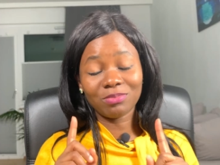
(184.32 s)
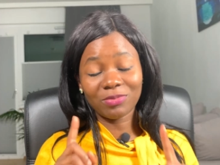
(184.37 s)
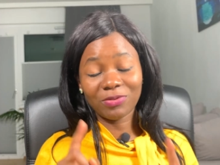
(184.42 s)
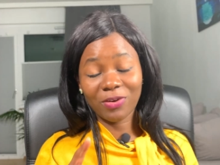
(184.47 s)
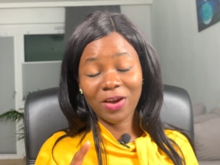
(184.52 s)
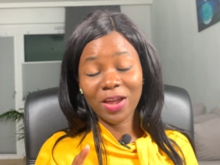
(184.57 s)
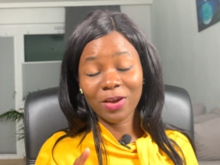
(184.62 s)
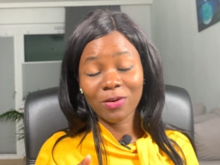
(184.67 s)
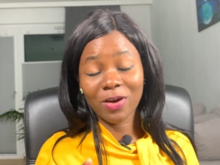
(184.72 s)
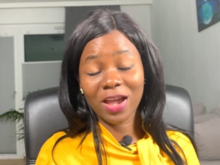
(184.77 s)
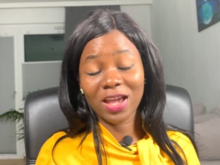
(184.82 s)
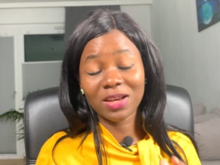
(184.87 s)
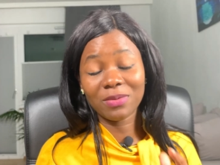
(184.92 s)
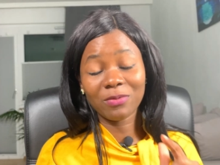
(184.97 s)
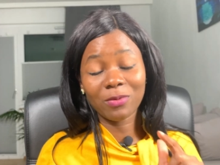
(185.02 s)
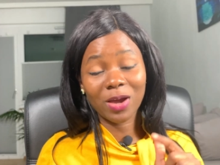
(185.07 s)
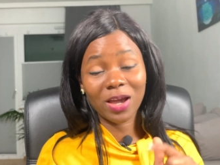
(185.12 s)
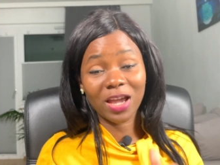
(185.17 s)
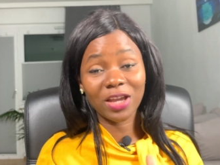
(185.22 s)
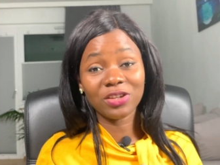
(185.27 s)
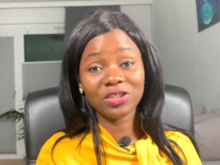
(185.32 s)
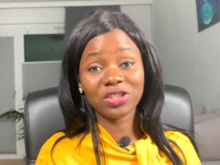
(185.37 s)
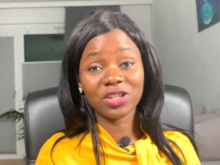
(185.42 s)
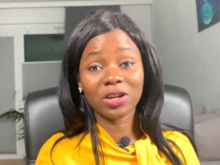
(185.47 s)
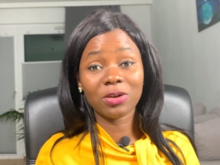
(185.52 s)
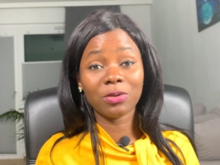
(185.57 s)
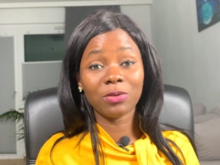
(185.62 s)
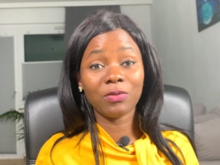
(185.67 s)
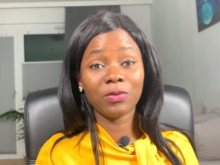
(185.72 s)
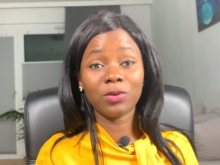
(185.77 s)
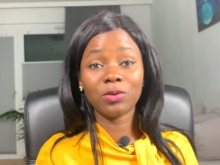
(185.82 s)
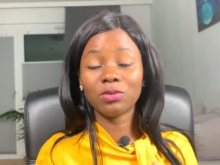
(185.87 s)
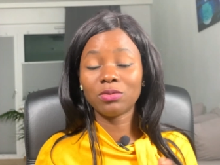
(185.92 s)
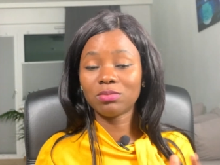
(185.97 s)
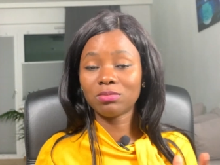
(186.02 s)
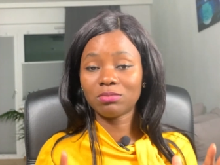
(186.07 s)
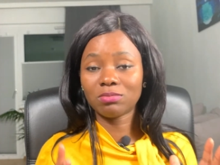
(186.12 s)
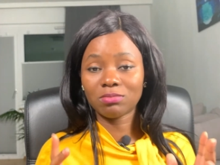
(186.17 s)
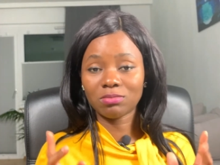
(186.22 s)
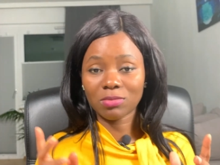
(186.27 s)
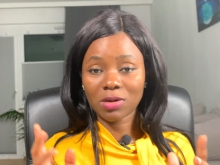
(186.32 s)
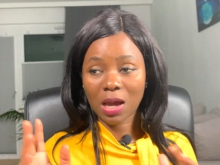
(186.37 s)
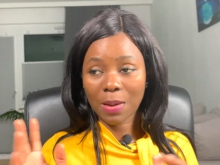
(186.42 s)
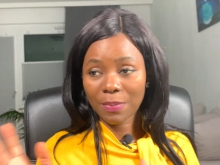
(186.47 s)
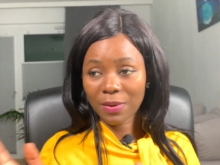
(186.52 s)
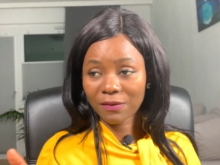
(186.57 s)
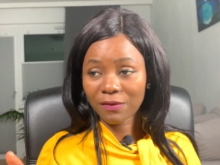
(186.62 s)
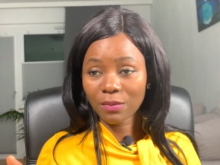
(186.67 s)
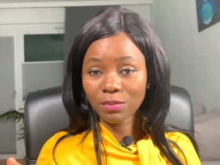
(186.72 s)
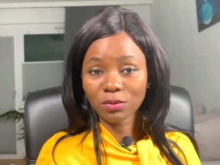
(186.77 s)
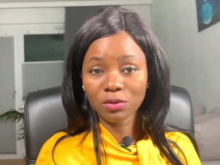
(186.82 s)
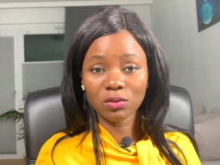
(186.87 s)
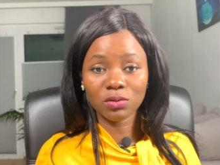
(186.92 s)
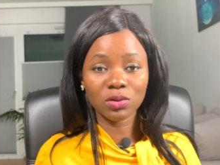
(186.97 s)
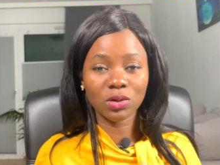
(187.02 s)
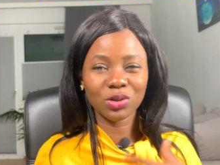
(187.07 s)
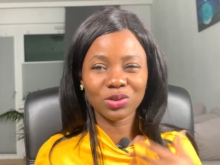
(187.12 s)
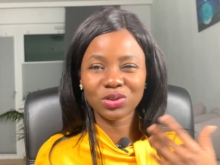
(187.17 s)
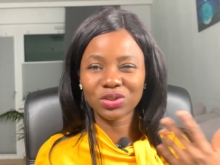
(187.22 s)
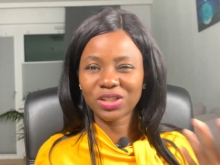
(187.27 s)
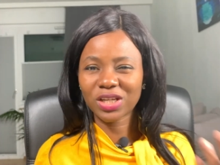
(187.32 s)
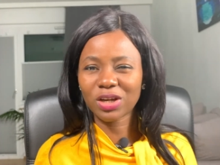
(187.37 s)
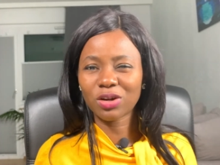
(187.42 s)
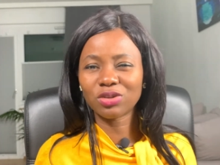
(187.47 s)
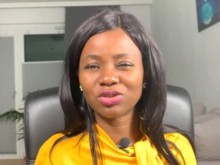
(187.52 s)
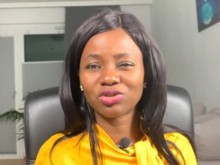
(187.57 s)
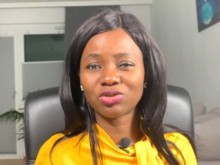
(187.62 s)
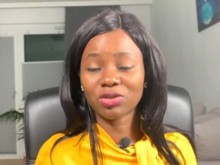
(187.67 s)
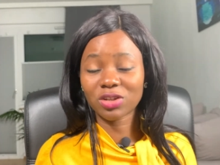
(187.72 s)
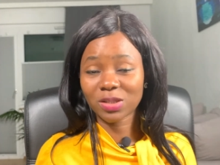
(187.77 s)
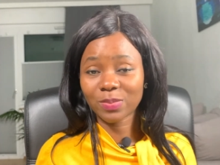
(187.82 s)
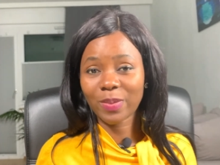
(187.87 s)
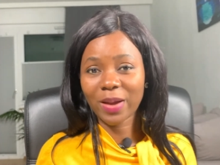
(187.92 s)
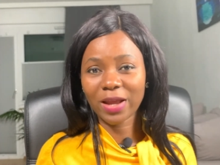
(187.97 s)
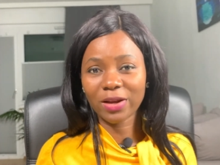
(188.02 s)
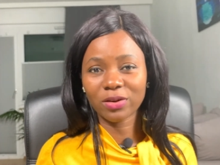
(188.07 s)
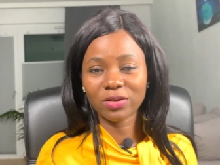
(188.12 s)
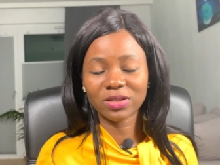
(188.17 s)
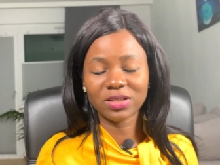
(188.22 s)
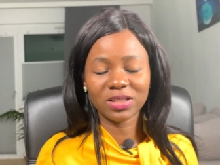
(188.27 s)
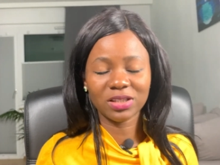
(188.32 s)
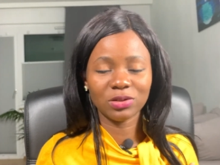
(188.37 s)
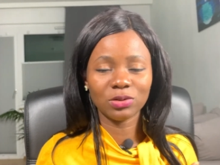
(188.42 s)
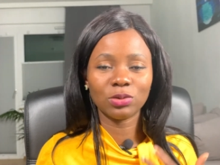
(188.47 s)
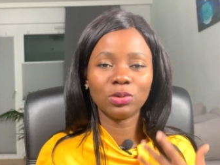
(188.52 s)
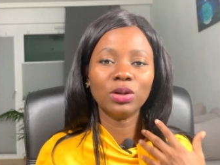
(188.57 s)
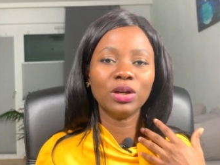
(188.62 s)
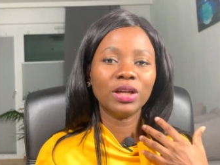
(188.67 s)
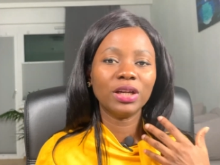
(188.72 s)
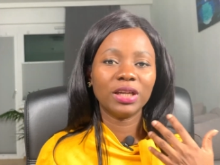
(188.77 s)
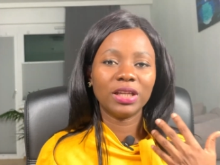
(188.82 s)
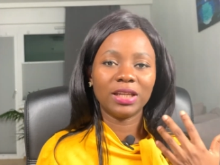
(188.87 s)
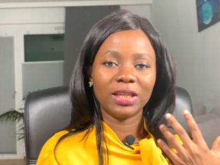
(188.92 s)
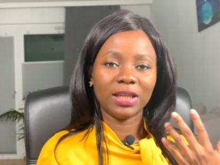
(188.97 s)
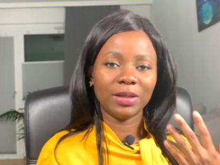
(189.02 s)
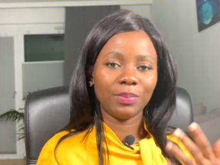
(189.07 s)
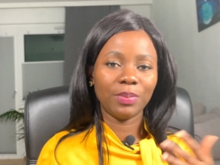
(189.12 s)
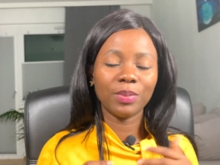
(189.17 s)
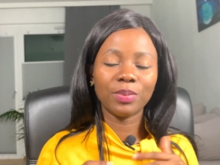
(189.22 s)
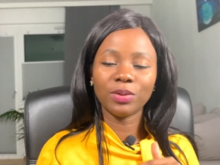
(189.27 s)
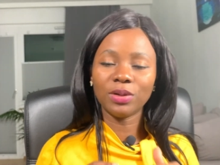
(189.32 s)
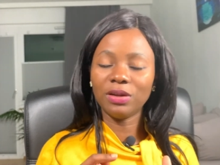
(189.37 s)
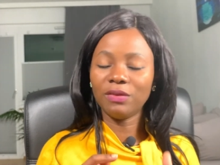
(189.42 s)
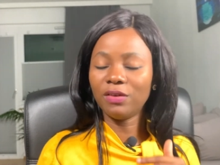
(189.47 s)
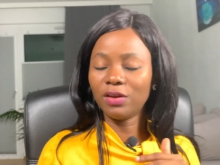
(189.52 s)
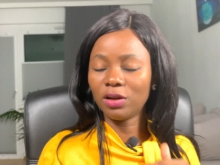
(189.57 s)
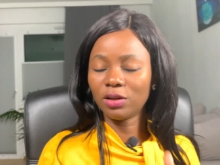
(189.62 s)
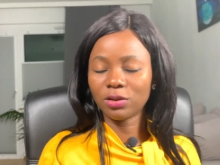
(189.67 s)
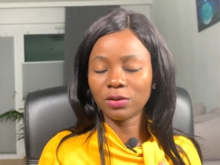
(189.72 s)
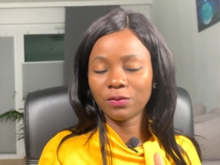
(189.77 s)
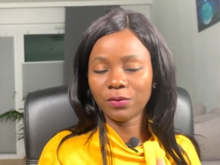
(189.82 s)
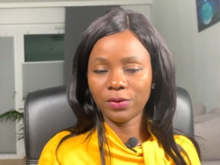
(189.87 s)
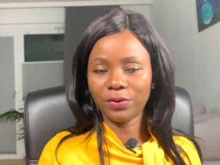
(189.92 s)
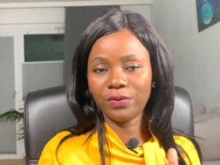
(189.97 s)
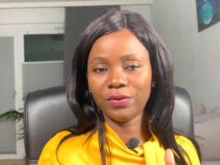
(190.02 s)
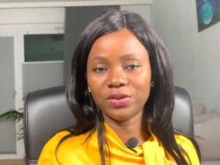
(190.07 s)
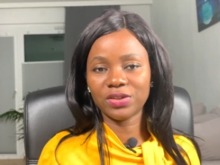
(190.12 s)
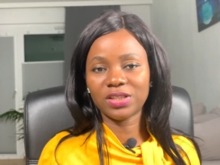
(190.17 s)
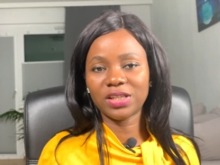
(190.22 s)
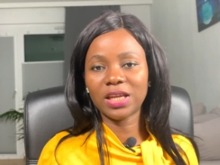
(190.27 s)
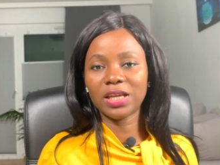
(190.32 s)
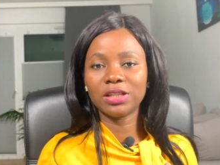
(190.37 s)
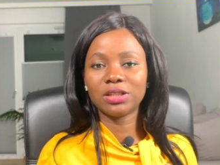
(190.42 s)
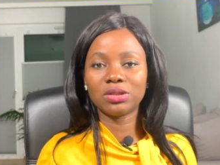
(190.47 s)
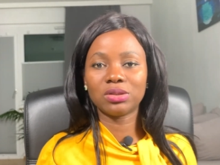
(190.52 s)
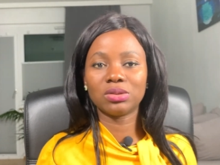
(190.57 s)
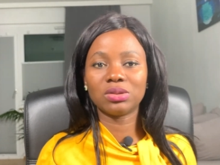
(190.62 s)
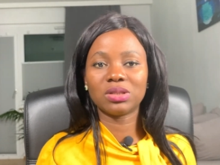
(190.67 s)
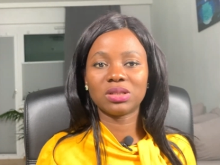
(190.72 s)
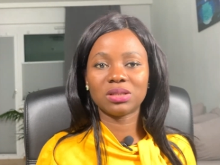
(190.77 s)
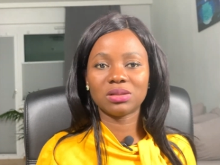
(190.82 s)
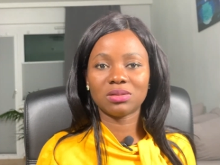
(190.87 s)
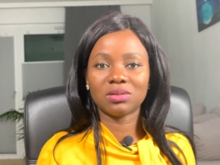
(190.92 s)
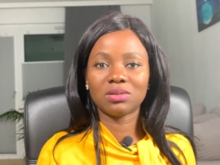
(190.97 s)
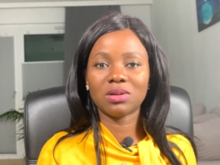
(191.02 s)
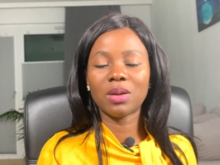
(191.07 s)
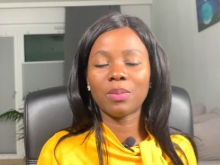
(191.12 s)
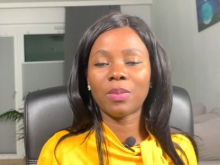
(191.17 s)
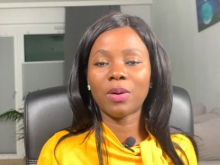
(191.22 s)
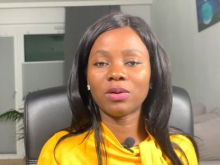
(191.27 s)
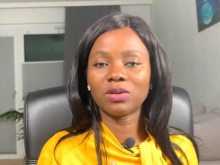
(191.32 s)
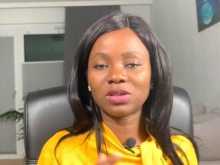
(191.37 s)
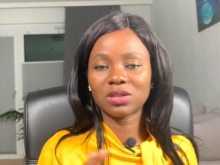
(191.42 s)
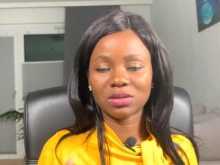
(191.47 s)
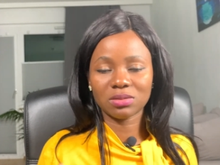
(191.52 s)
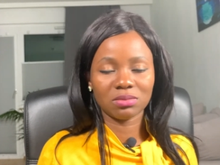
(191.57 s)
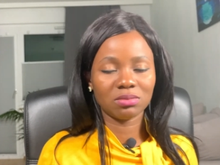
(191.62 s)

Before I go ahead, where can you check review? Apart from Google, also check on Trustpilot. The people leave a lot of reviews there about